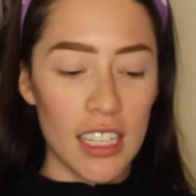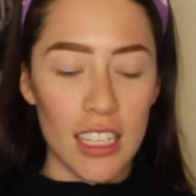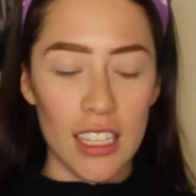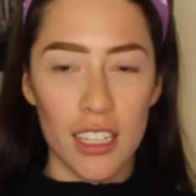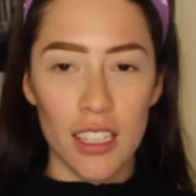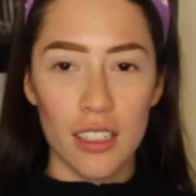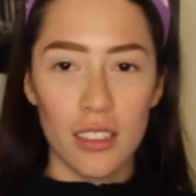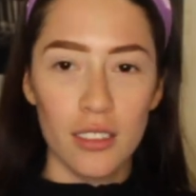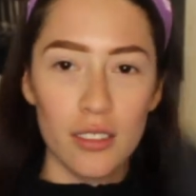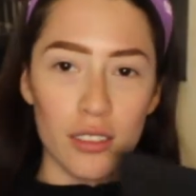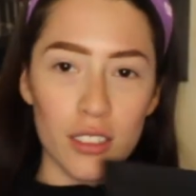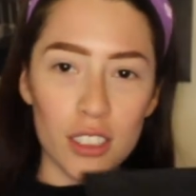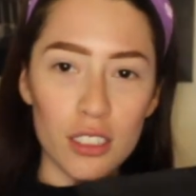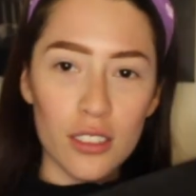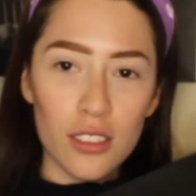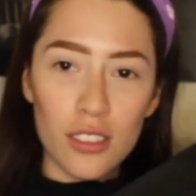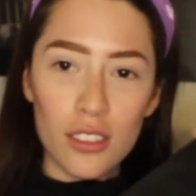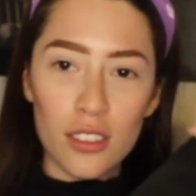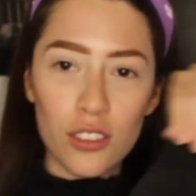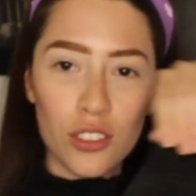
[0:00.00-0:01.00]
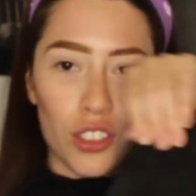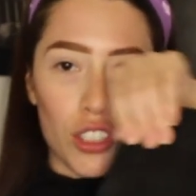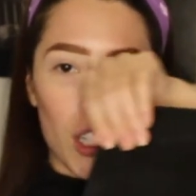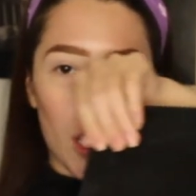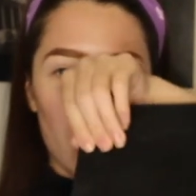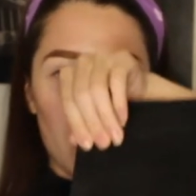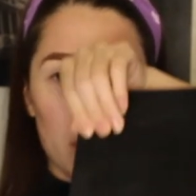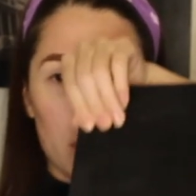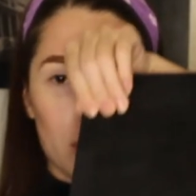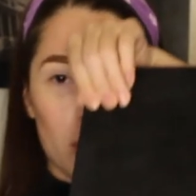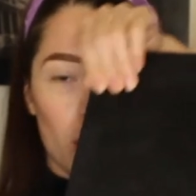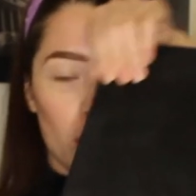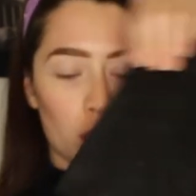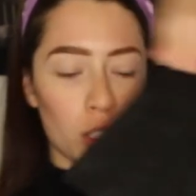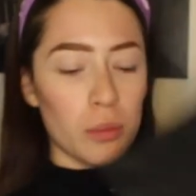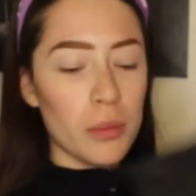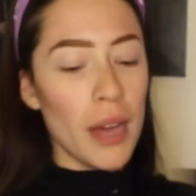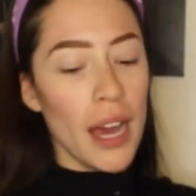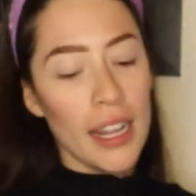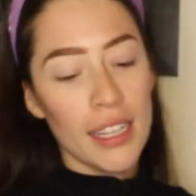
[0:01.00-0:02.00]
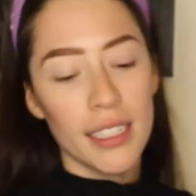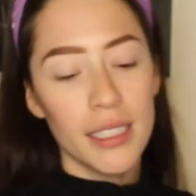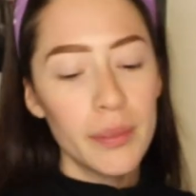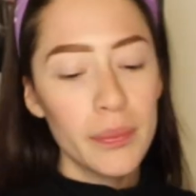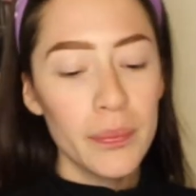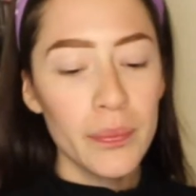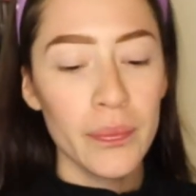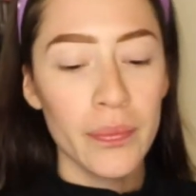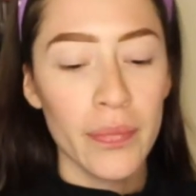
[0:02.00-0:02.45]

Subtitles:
the James Charles palette.